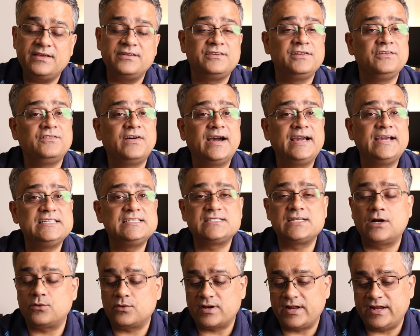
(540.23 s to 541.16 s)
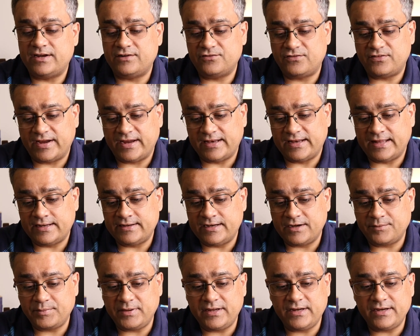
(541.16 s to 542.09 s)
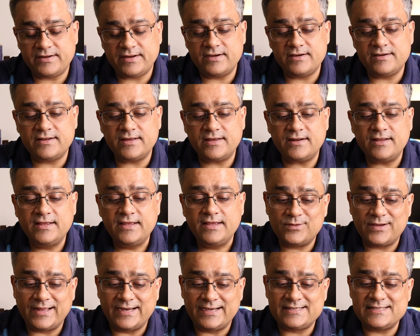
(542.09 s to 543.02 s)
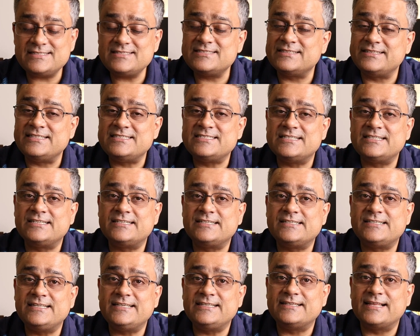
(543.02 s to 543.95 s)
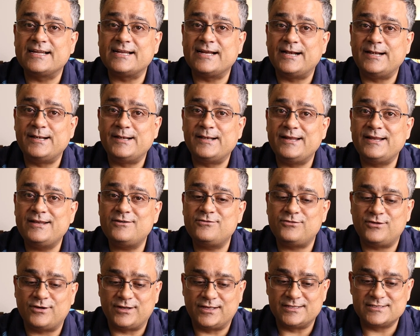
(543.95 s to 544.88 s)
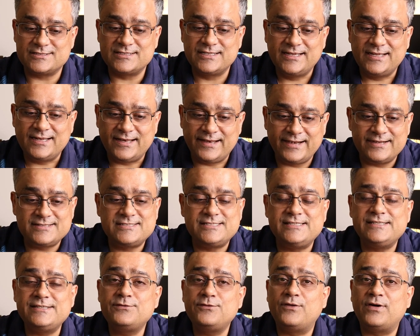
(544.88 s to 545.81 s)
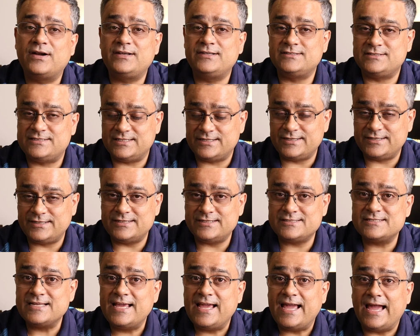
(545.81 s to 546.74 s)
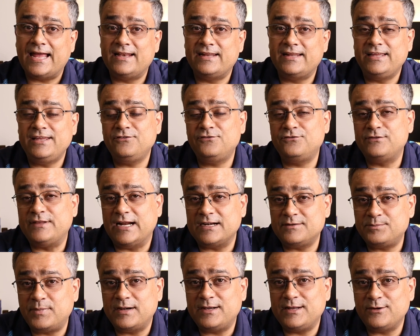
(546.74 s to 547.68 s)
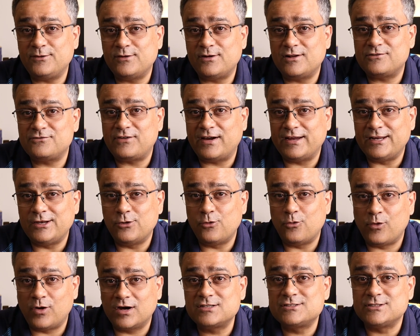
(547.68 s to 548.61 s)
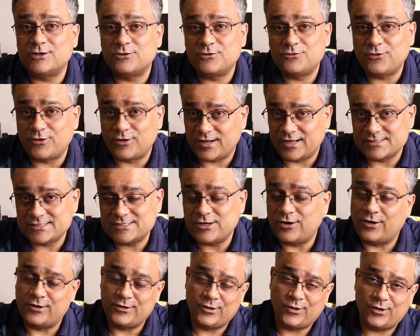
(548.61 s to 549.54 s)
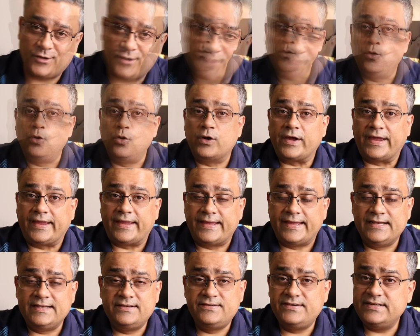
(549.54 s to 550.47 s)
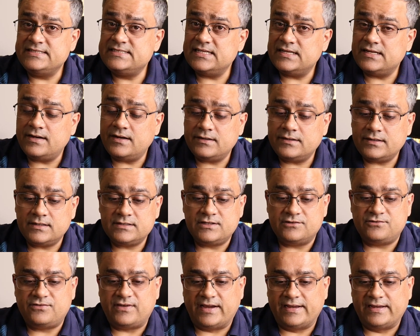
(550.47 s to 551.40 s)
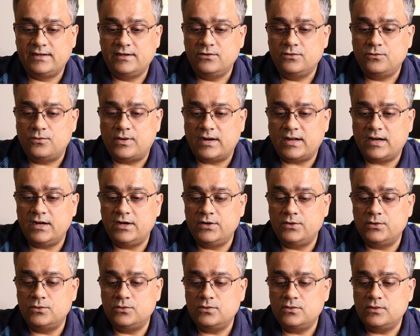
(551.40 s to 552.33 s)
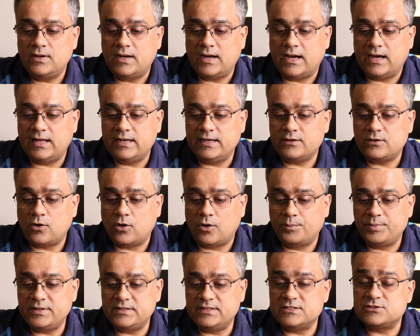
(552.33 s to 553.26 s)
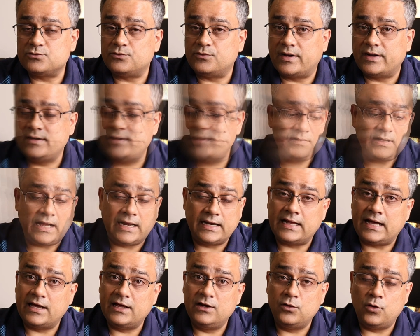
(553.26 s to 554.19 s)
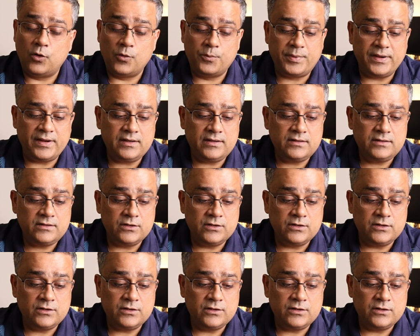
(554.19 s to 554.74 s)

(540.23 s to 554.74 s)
a revised outline file. And let me hit enter. It is regenerating the content for us. Let's see what it generates and if that particular file works out for us or not. Okay, it regenerated the file. What I'll do, I'll copy this one and I'll open